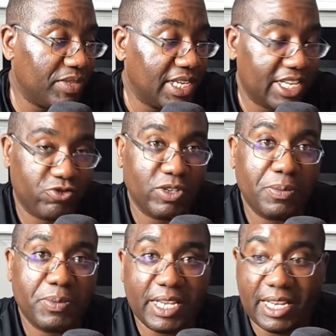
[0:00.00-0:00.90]
and
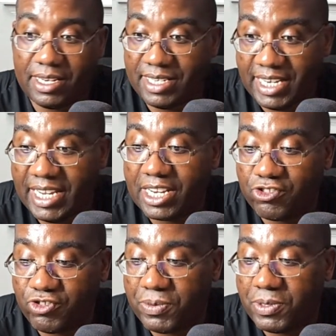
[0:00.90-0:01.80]
Trump did
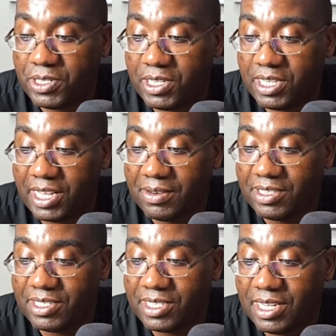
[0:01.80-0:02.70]
contribute to a lot of
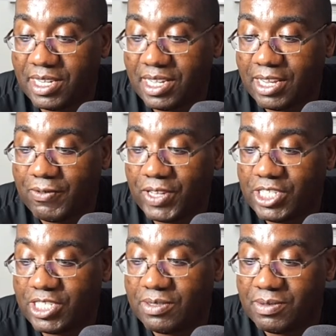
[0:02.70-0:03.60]
this
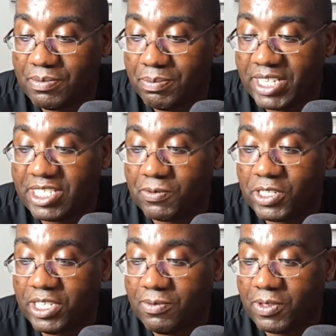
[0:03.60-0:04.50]
inflation mess that we're
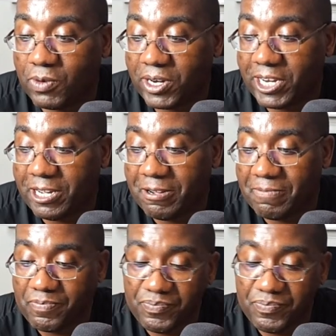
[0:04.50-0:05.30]
dealing with right now.